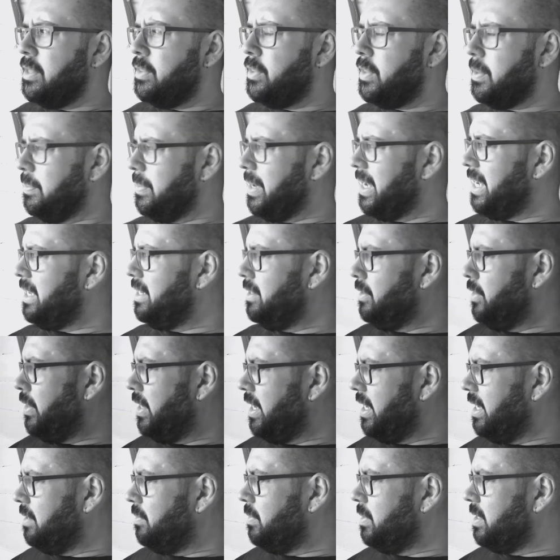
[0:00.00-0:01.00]
The main
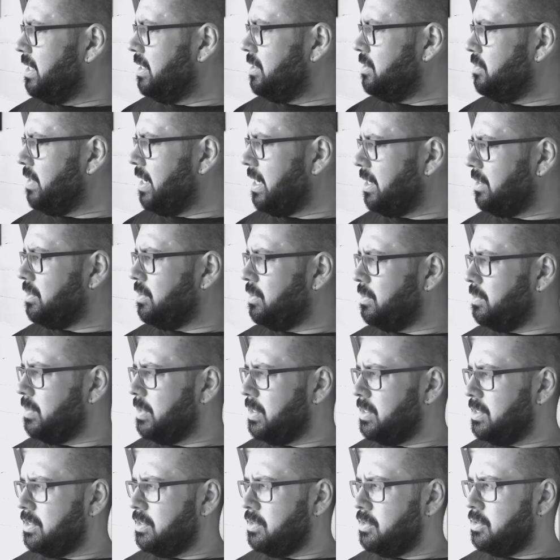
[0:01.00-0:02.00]
thing with this record
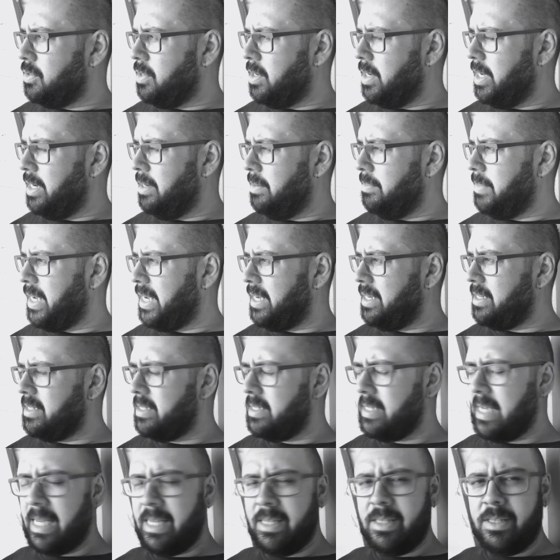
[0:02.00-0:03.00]
was to try and make
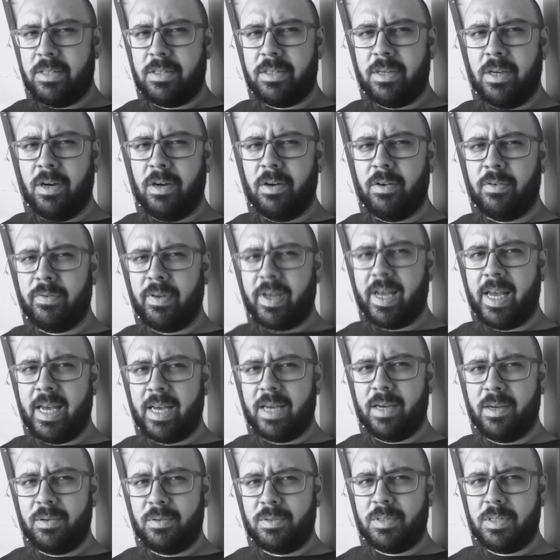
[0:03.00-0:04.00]
sense of
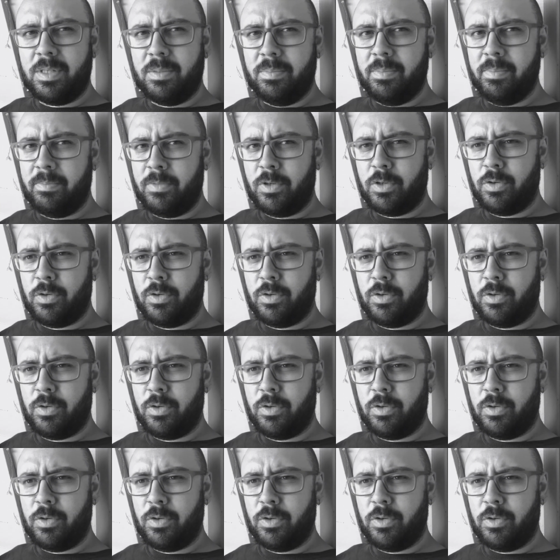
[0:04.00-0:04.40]
how to